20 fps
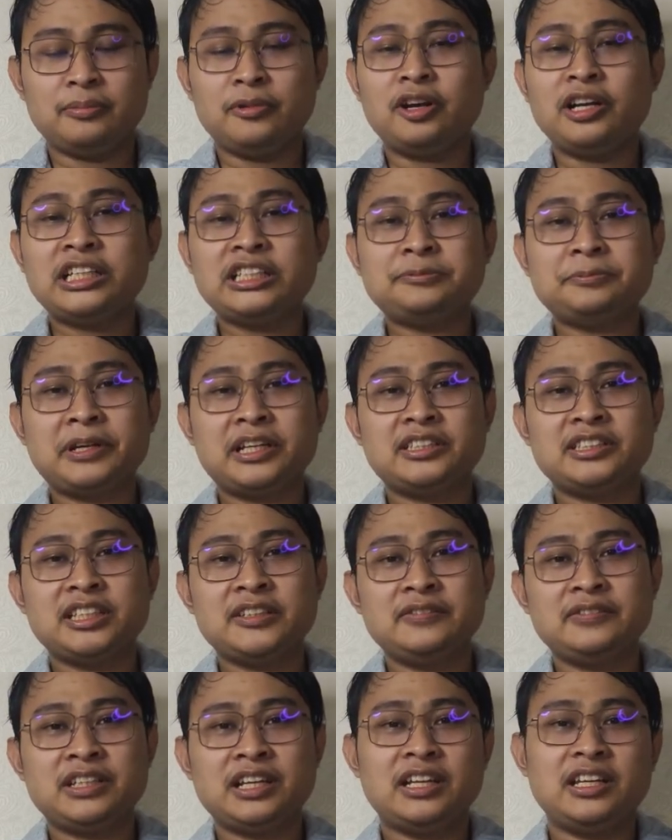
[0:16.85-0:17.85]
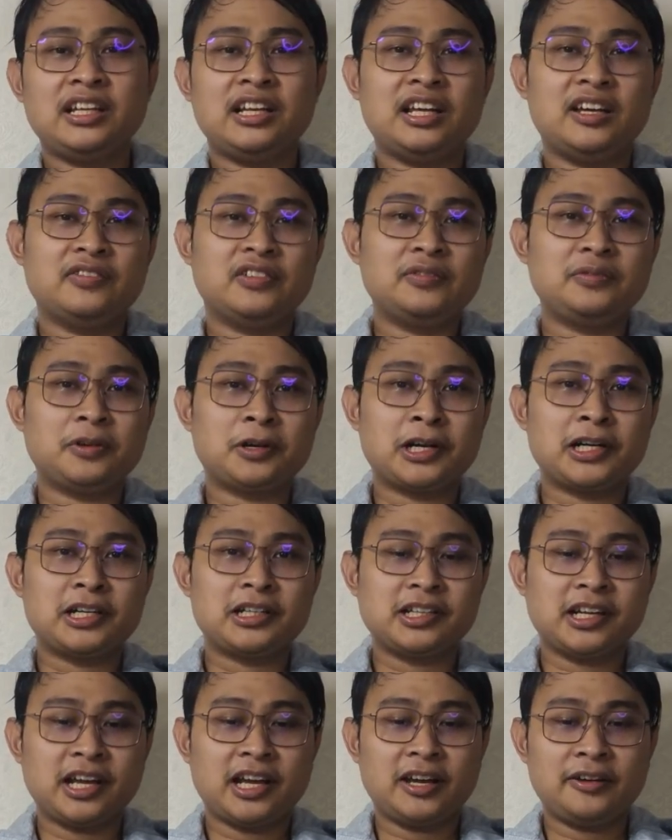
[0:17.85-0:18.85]
more expensive than
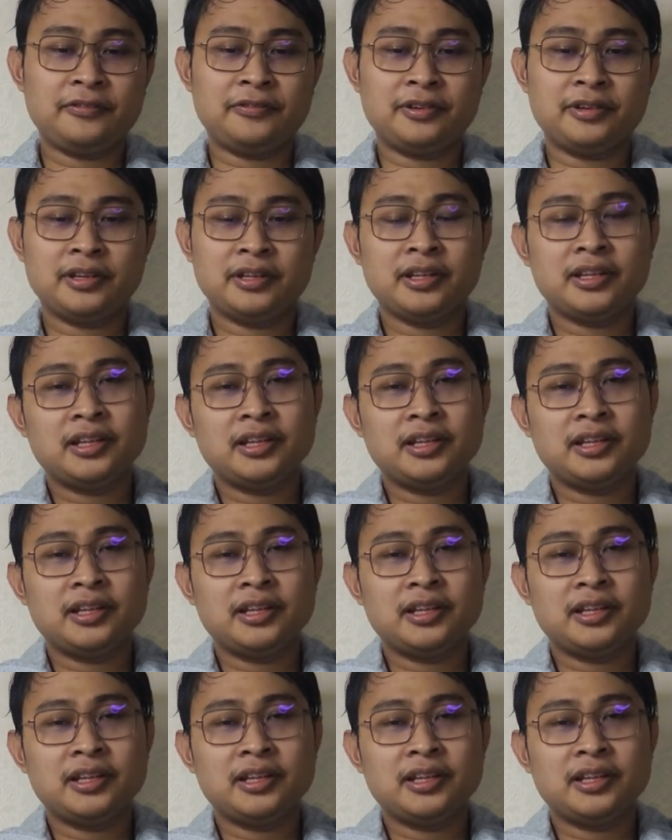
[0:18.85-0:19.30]
11400F.